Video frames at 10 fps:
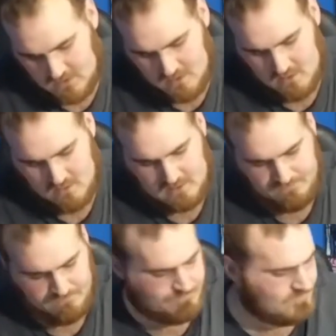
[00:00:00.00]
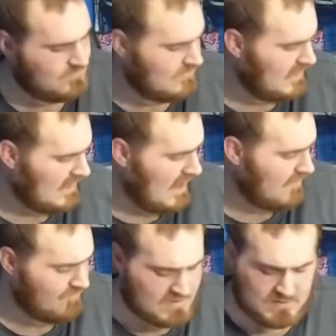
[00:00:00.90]
Alright, and I
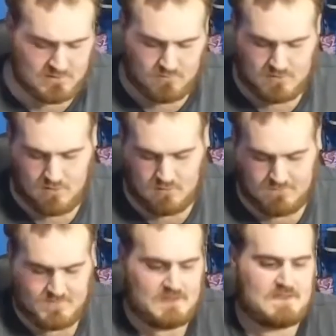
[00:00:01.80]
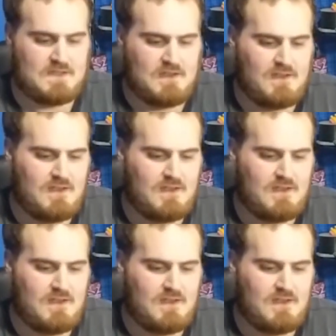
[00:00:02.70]
really don't know if this